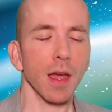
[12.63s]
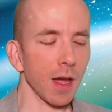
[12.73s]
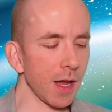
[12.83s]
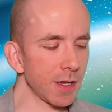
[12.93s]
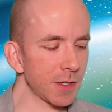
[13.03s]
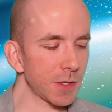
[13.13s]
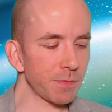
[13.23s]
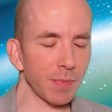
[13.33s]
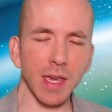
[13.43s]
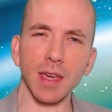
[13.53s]
And
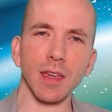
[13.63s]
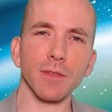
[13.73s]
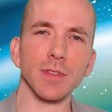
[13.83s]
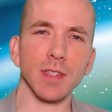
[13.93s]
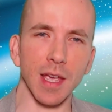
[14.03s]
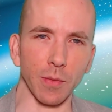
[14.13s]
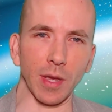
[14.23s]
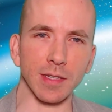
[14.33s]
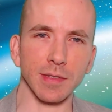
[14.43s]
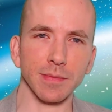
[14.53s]
speaking of SegWit,